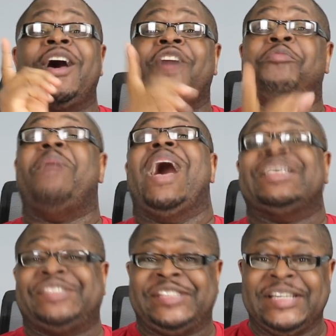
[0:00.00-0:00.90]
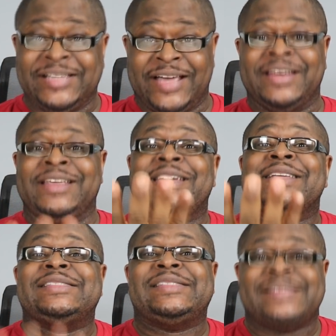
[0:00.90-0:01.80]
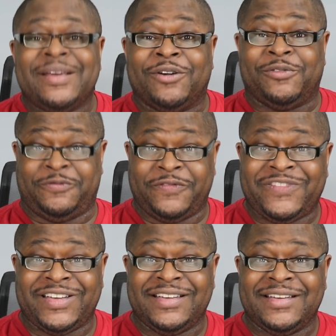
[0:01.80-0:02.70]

of masculinity itself.